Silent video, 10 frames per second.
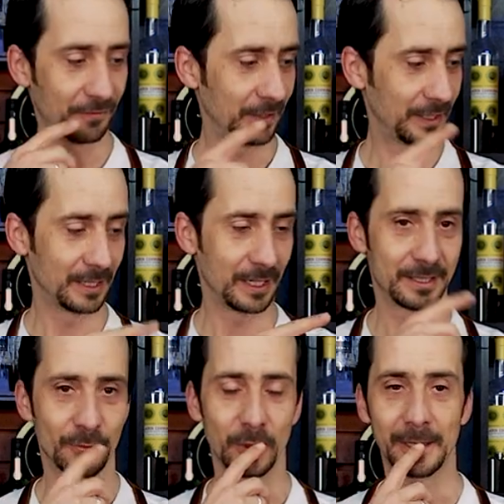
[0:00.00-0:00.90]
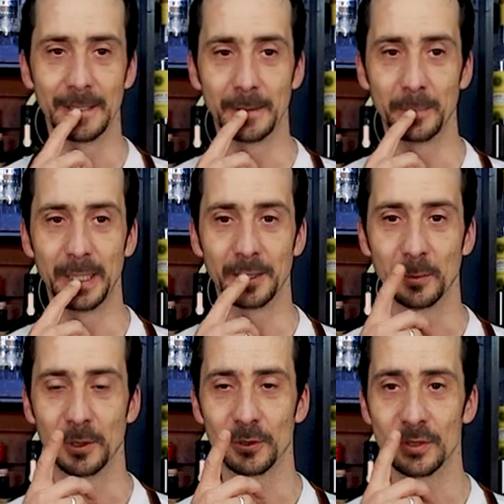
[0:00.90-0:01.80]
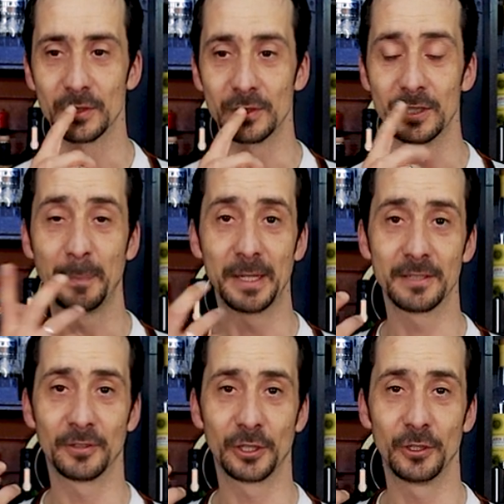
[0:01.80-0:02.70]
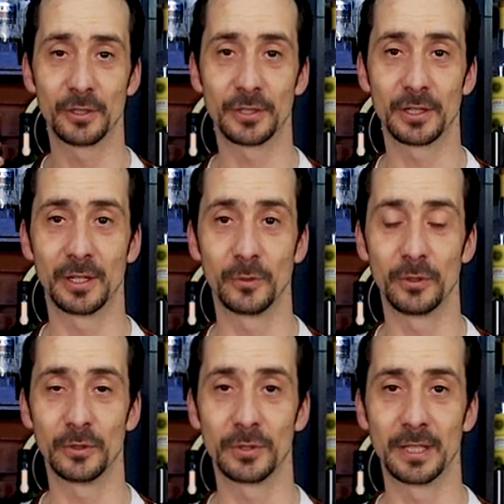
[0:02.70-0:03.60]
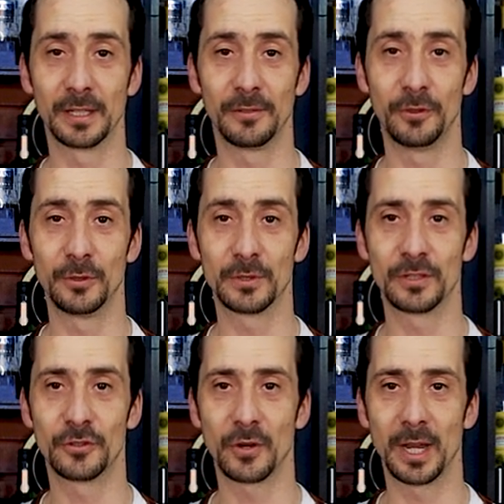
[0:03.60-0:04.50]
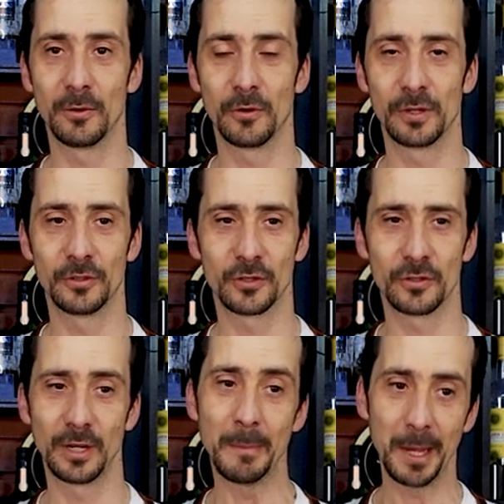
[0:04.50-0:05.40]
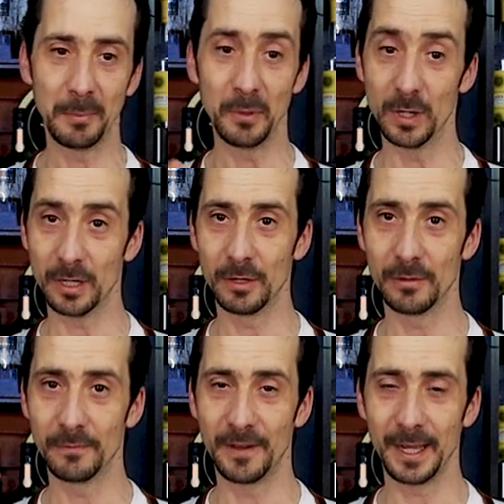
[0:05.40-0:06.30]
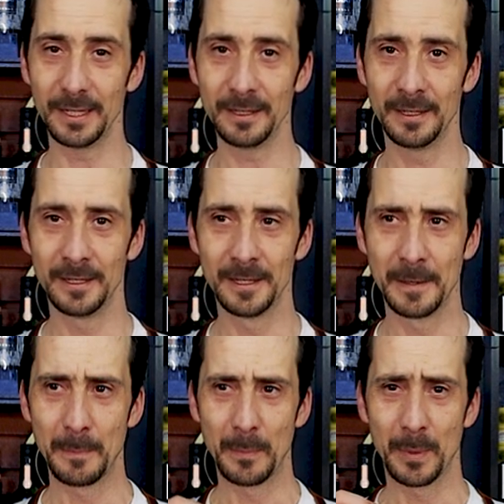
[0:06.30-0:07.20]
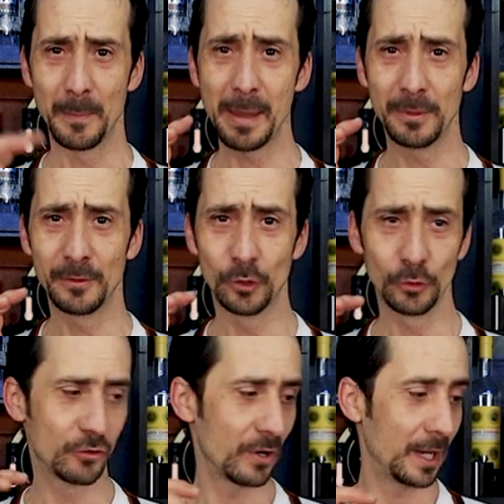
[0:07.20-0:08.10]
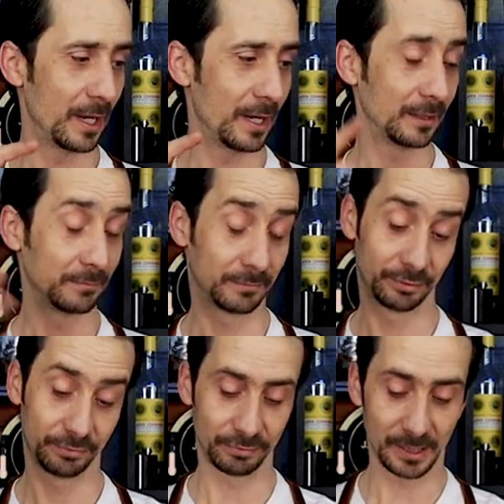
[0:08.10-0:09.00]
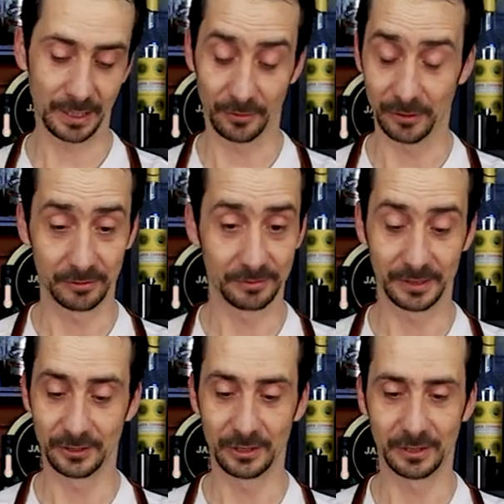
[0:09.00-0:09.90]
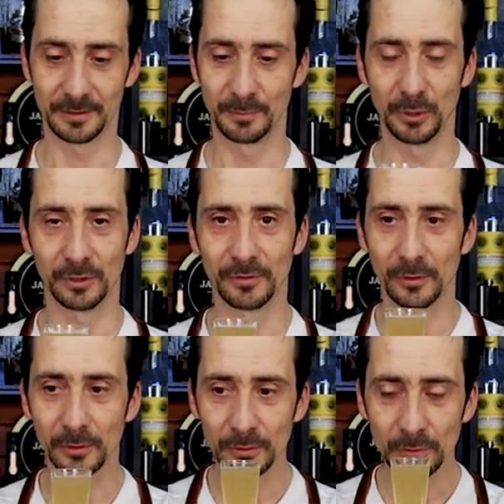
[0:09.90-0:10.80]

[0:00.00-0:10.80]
think that it's working better because depends on the Curacao we're using. If you use the dry orange, it maybe work fine, but maybe too dry. I don't know. It's just beautiful.